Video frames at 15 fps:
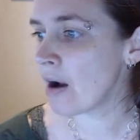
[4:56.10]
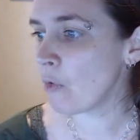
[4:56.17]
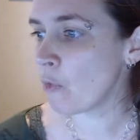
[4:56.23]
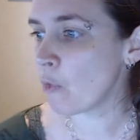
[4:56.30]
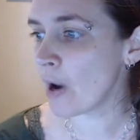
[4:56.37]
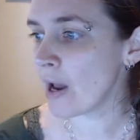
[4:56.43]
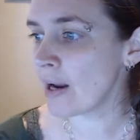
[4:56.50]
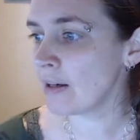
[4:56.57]

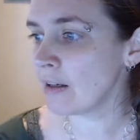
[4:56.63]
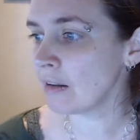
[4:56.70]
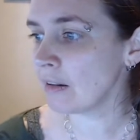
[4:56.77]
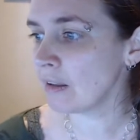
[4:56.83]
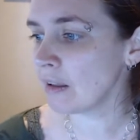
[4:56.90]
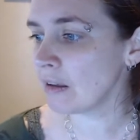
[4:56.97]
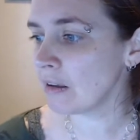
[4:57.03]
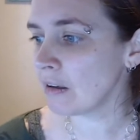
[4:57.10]
One
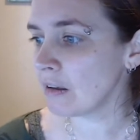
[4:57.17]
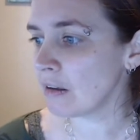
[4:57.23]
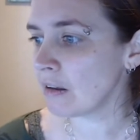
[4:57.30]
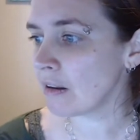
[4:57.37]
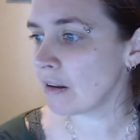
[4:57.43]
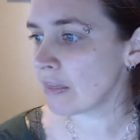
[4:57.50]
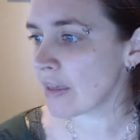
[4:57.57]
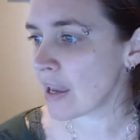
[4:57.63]

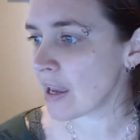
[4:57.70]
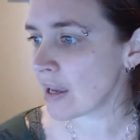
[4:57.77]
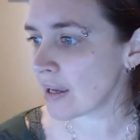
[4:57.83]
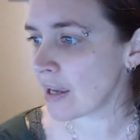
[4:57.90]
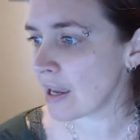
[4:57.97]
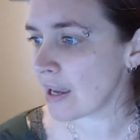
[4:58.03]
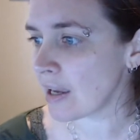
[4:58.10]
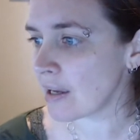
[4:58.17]
little
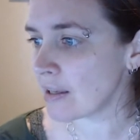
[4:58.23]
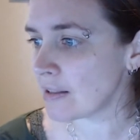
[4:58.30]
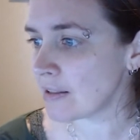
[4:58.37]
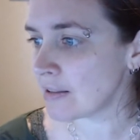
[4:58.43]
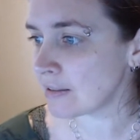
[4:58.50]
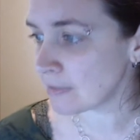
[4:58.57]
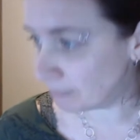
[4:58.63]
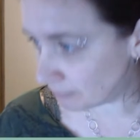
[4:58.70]
thing
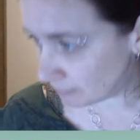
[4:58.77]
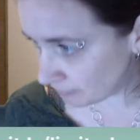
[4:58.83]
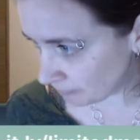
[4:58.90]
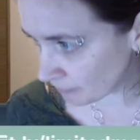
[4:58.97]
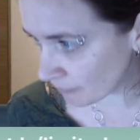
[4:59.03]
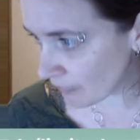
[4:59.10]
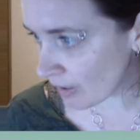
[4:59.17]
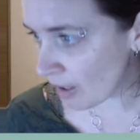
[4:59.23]
is
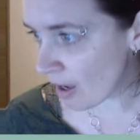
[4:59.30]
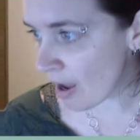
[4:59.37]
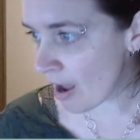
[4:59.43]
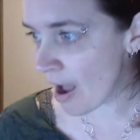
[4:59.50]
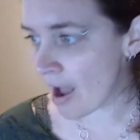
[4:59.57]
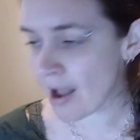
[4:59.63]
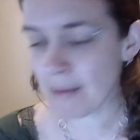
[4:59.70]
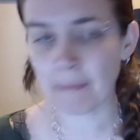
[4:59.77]

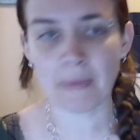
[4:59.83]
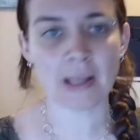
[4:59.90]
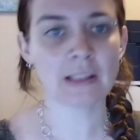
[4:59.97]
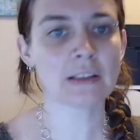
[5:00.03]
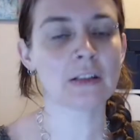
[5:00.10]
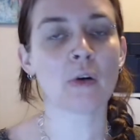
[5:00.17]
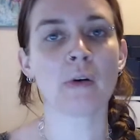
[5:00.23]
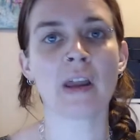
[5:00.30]

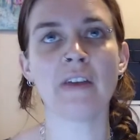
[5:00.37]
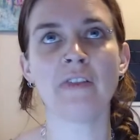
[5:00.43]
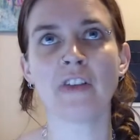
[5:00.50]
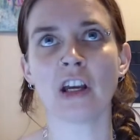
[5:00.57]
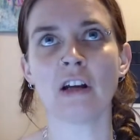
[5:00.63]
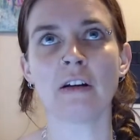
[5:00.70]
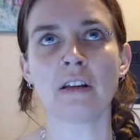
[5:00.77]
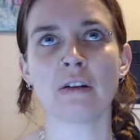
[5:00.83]
So if
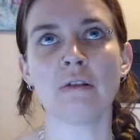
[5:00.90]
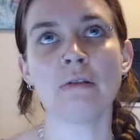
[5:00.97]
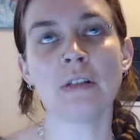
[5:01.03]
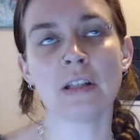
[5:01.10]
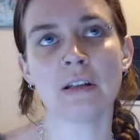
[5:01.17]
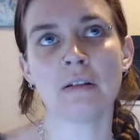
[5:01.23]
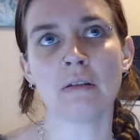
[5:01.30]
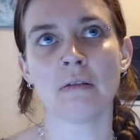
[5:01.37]
you're new
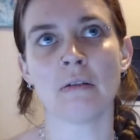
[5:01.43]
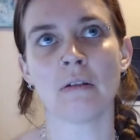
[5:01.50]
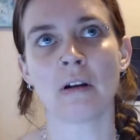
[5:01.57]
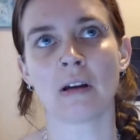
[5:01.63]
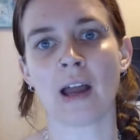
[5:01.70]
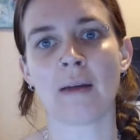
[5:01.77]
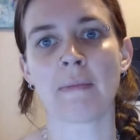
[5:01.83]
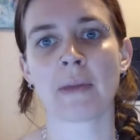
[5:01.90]
to
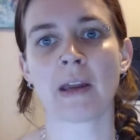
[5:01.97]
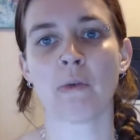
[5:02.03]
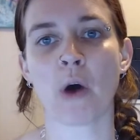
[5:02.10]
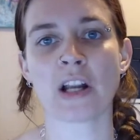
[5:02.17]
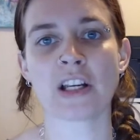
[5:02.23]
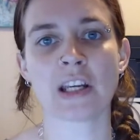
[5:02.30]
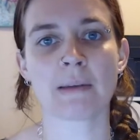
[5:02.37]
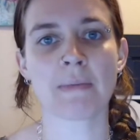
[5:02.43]

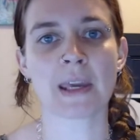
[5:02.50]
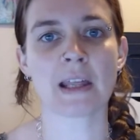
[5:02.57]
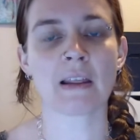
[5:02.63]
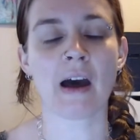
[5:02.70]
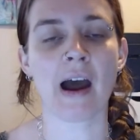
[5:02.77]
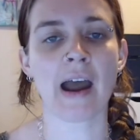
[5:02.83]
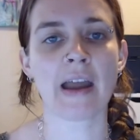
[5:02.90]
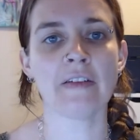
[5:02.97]
watching me
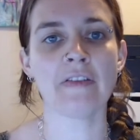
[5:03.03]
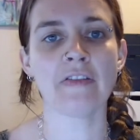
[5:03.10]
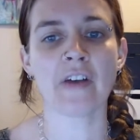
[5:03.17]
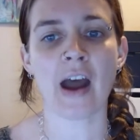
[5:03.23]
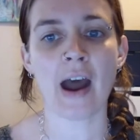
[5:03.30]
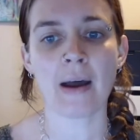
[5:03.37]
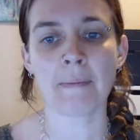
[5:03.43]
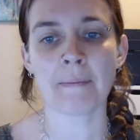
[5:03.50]
live,
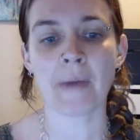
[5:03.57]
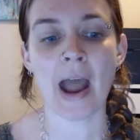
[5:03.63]
I